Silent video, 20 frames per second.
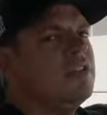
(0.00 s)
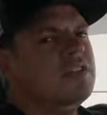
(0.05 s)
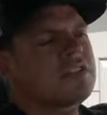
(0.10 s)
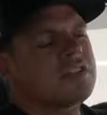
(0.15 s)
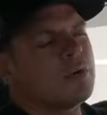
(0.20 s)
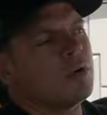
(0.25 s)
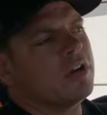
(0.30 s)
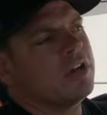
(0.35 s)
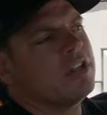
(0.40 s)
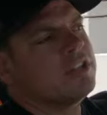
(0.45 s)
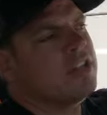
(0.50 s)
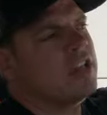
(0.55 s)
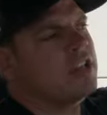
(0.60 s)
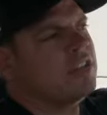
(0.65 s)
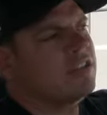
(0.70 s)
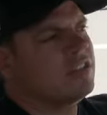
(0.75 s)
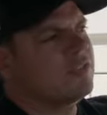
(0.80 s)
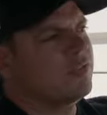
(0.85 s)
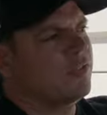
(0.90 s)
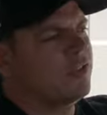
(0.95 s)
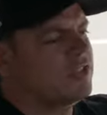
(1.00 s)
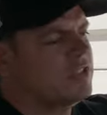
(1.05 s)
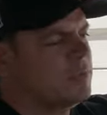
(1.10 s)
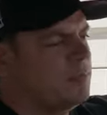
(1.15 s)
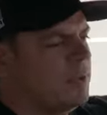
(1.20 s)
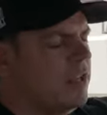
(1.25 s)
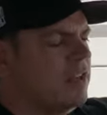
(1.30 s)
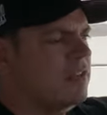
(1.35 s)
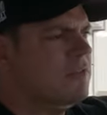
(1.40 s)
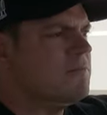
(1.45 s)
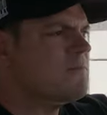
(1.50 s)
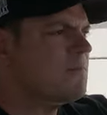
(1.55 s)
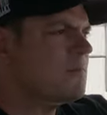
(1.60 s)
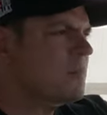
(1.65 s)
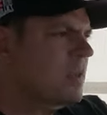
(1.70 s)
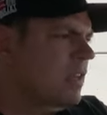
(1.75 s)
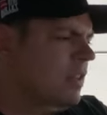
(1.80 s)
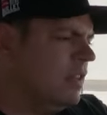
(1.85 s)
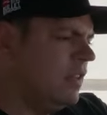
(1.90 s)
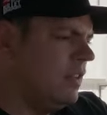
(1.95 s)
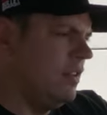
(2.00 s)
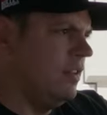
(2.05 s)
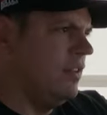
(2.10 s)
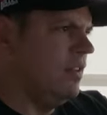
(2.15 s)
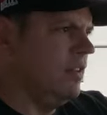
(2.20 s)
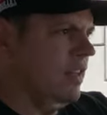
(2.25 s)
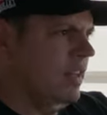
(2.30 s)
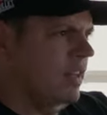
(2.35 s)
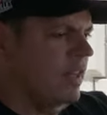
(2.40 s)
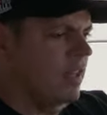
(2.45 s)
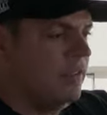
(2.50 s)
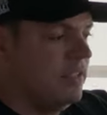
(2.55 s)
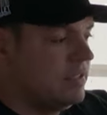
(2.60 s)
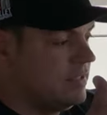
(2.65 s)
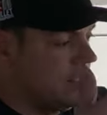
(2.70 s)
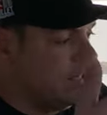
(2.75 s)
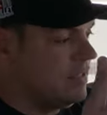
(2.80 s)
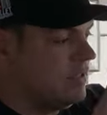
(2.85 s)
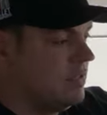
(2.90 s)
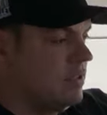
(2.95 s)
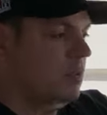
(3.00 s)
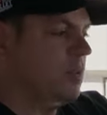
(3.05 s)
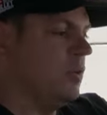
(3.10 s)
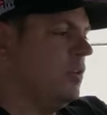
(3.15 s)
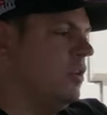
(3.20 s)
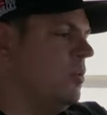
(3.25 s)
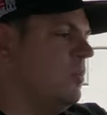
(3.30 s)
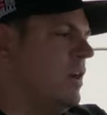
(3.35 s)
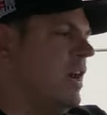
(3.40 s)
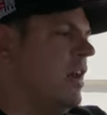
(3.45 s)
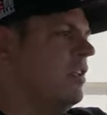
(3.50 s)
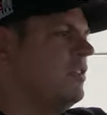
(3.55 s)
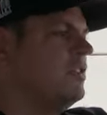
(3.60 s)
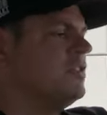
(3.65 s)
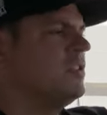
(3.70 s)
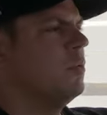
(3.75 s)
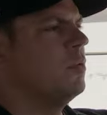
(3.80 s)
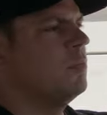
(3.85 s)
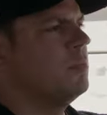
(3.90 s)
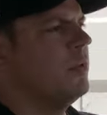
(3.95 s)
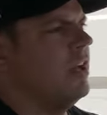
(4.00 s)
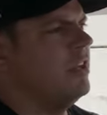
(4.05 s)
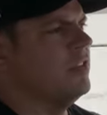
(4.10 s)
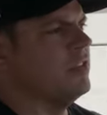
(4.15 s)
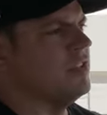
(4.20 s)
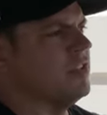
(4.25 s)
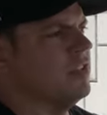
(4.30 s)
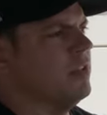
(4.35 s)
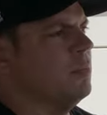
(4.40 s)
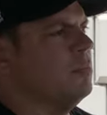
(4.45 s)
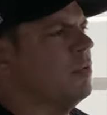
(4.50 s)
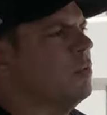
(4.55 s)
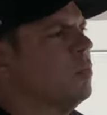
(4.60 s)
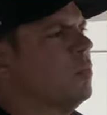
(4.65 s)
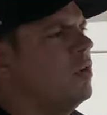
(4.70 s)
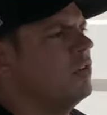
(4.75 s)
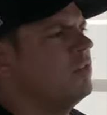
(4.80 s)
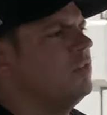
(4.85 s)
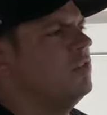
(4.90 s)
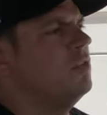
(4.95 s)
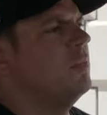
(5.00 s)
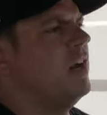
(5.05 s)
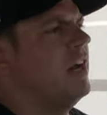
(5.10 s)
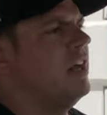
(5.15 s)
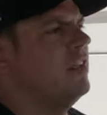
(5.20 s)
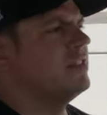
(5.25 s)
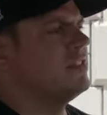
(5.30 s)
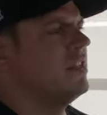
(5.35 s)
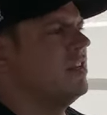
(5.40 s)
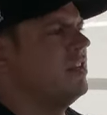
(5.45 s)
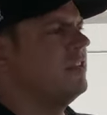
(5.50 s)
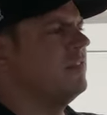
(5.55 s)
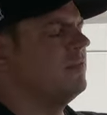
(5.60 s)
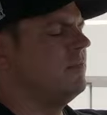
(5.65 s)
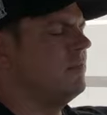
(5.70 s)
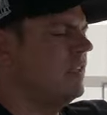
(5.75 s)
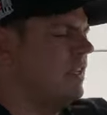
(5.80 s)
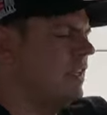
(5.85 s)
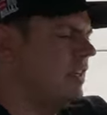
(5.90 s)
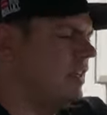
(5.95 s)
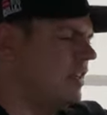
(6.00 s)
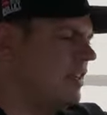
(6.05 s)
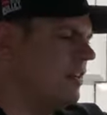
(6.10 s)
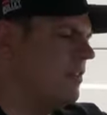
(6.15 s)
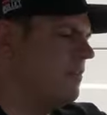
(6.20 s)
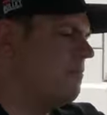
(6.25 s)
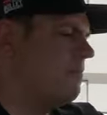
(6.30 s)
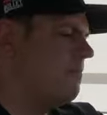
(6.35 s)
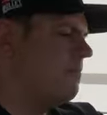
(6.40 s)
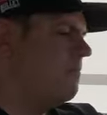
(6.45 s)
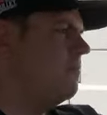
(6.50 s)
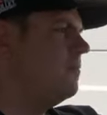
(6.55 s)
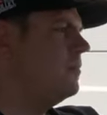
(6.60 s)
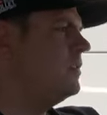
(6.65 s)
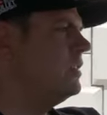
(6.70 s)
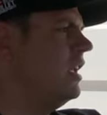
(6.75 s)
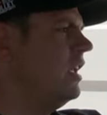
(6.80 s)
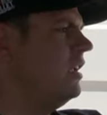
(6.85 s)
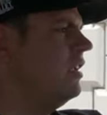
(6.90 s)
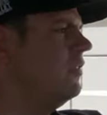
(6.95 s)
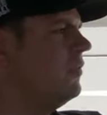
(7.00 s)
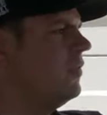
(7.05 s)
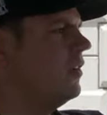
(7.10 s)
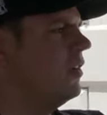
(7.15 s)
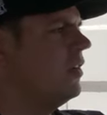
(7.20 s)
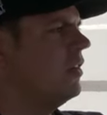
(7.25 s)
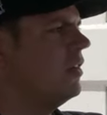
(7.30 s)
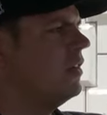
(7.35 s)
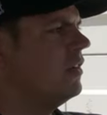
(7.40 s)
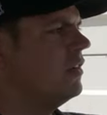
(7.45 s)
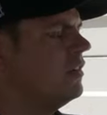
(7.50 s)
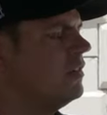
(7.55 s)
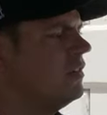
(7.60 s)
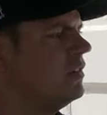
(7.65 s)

So we're going to take this for a spin. Uh, this has super low mileage, so we're probably just going to put one or two miles on it. Uh, take it for,